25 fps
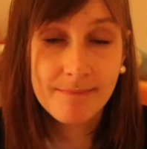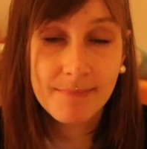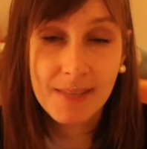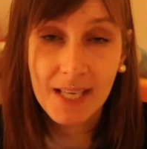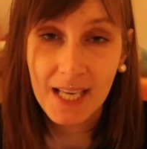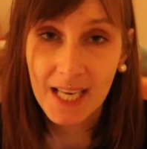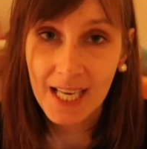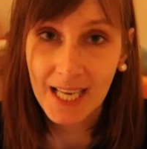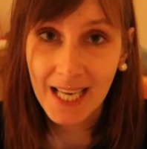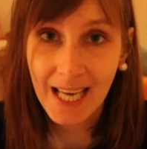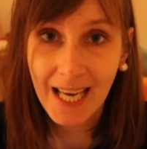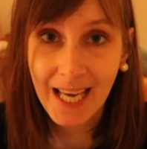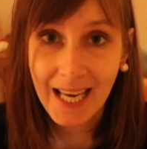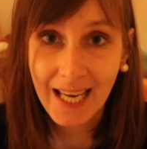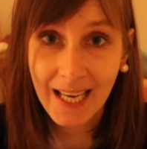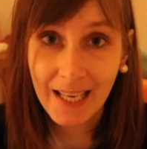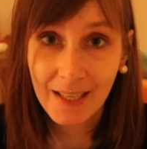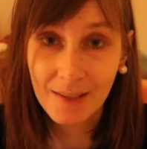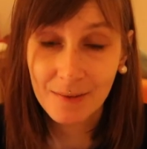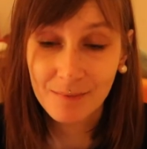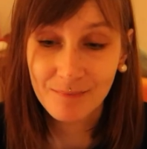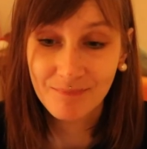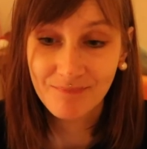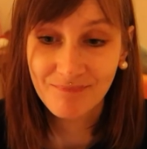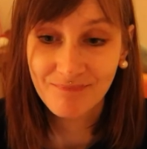
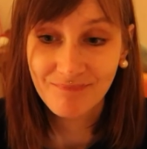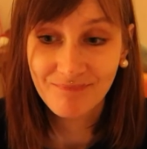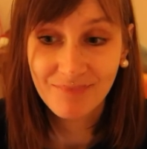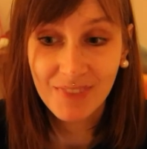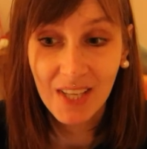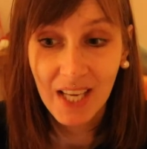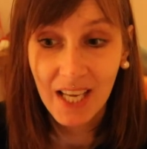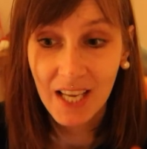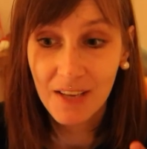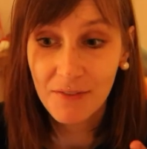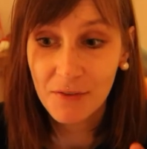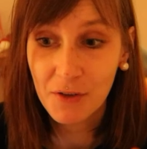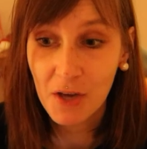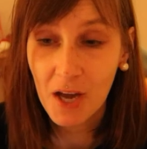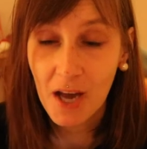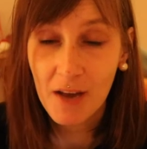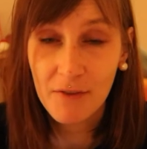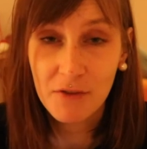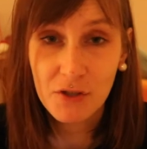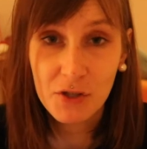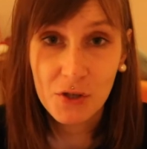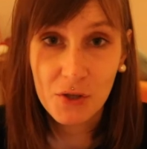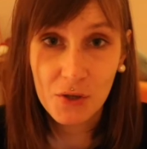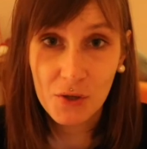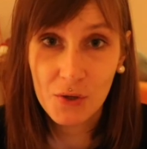Again, if you
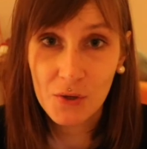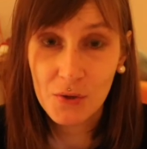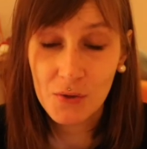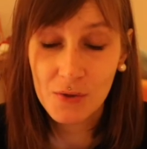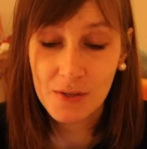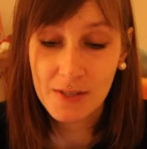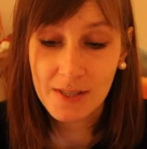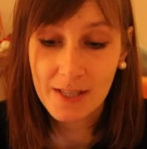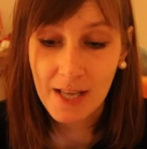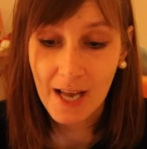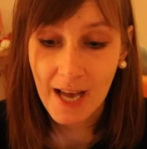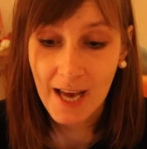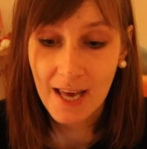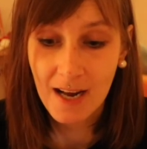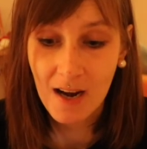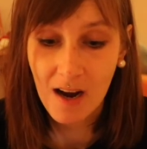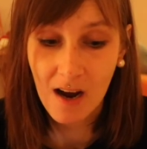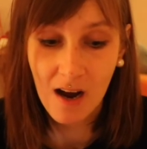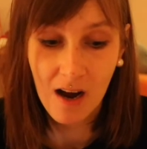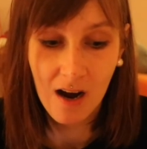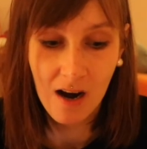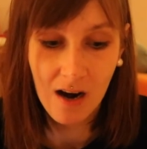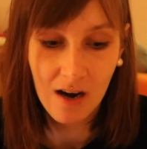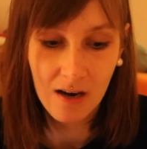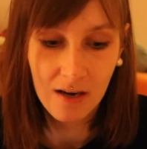have shoes that
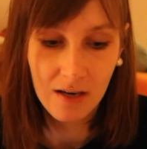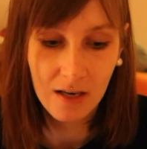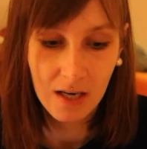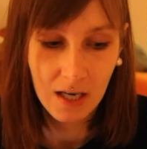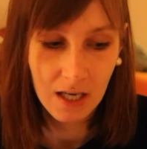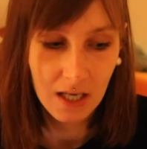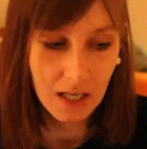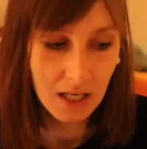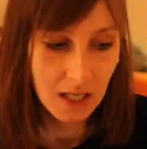are